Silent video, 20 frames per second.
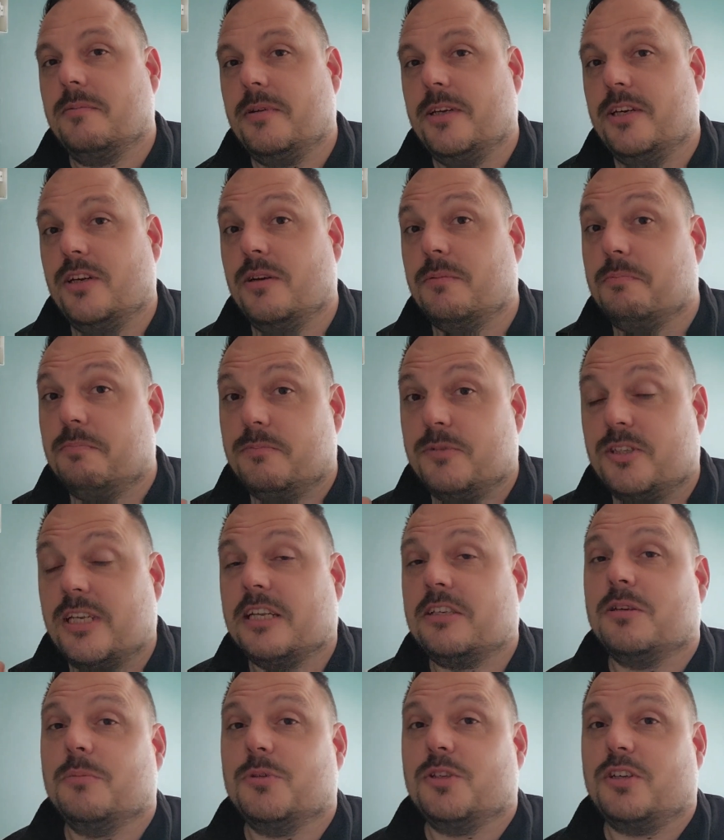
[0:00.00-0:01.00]
you know,
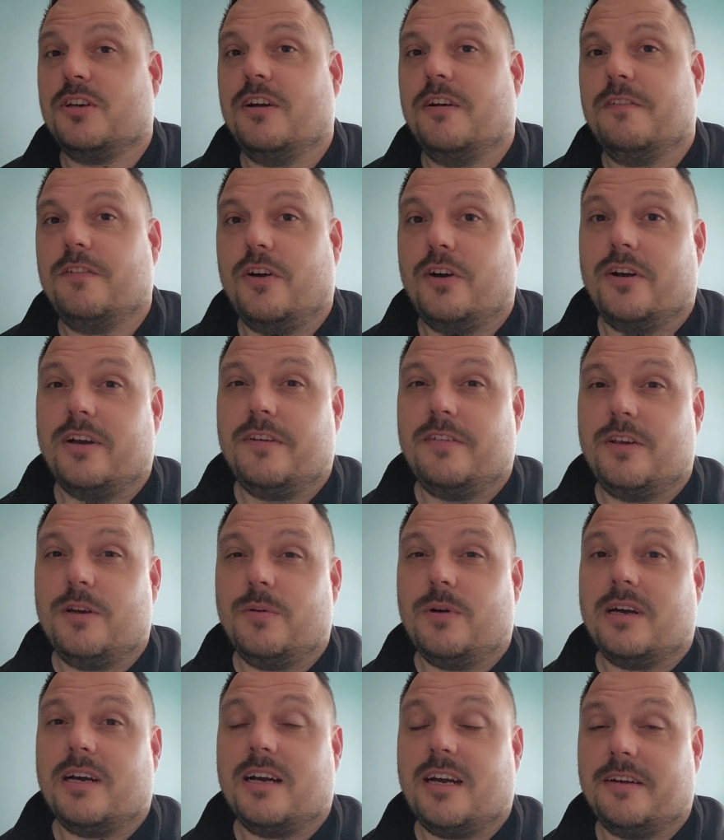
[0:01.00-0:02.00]
setup to go for if
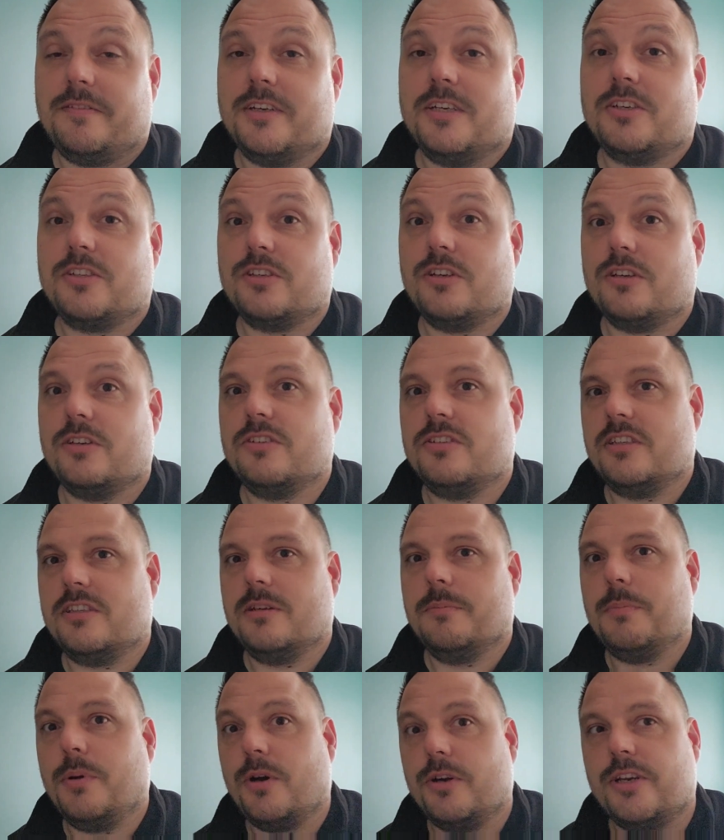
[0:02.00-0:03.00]
you are having a solar
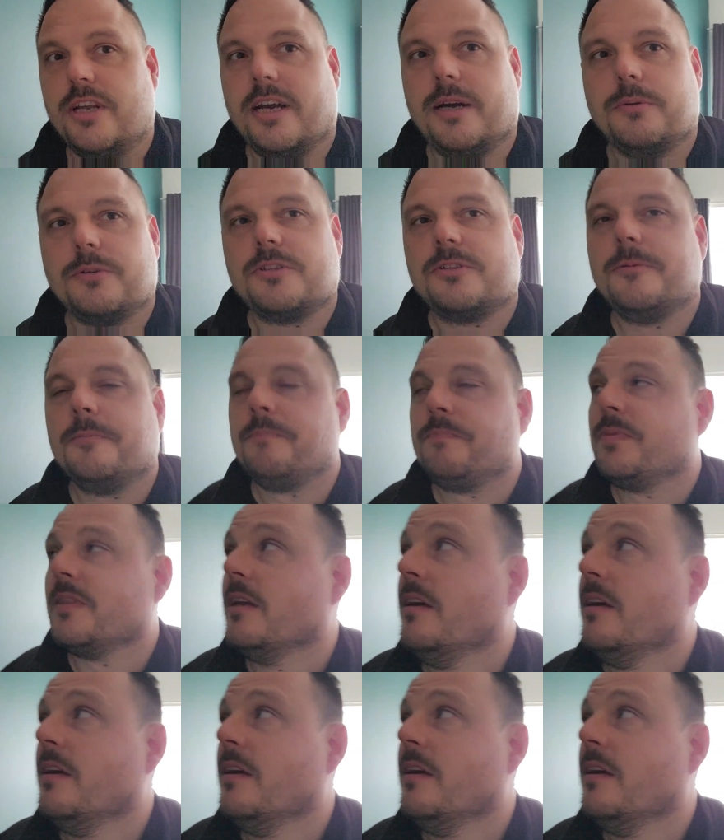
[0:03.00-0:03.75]
system put on your house.